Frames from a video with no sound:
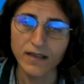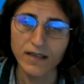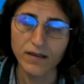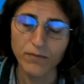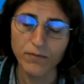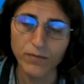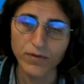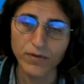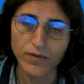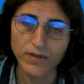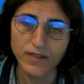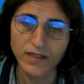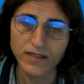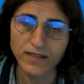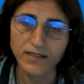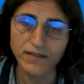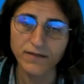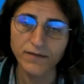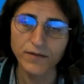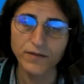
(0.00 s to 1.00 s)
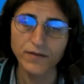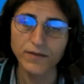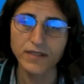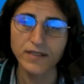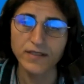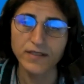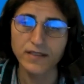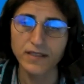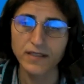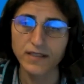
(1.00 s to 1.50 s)
importance of
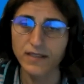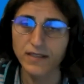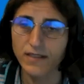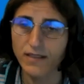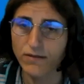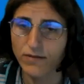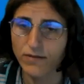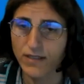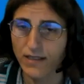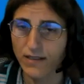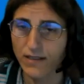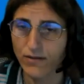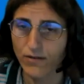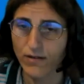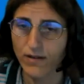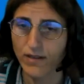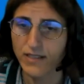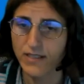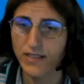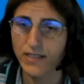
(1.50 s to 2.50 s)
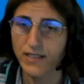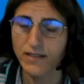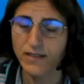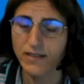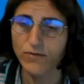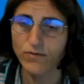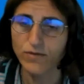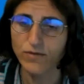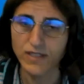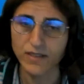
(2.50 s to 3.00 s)
using digital
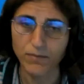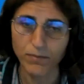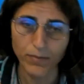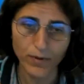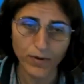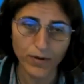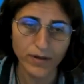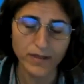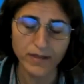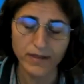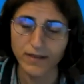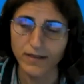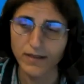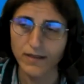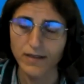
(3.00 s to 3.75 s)
technologies to support,